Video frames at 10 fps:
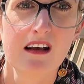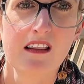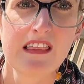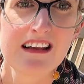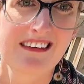
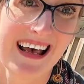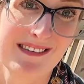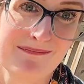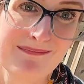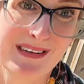that's that.
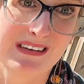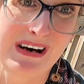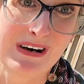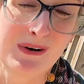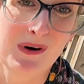
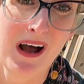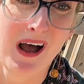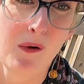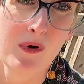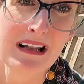So
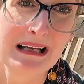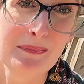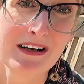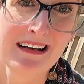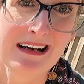will I
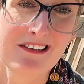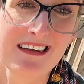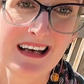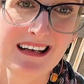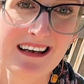put it
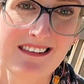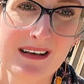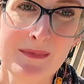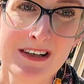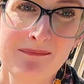outside next
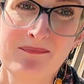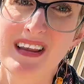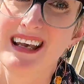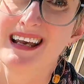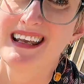summer?
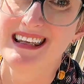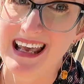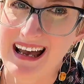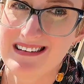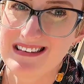
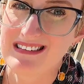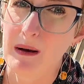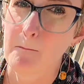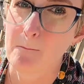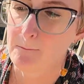Yes,
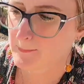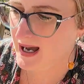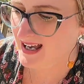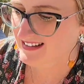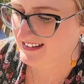
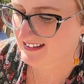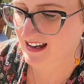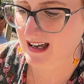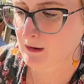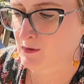but
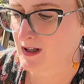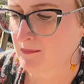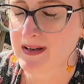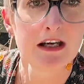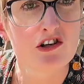I will
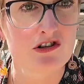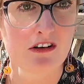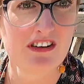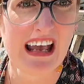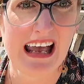make sure
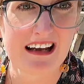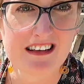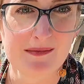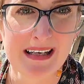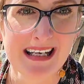to
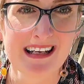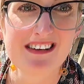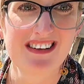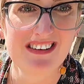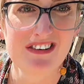acclimate it
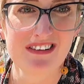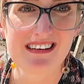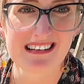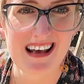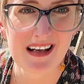to the
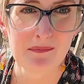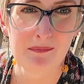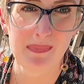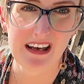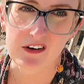sun
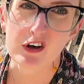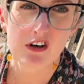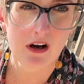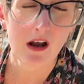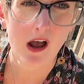better,
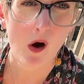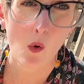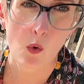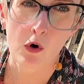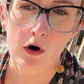
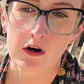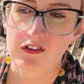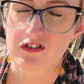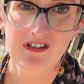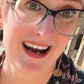or
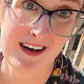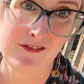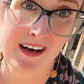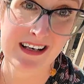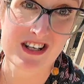try and
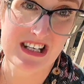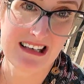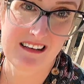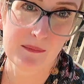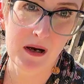find a
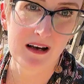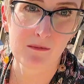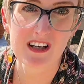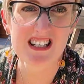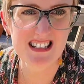shady spot,
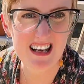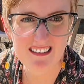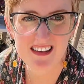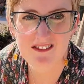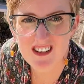which
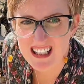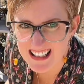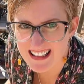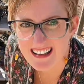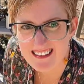doesn't
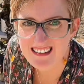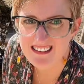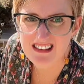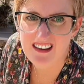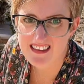really
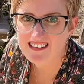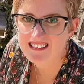exist on this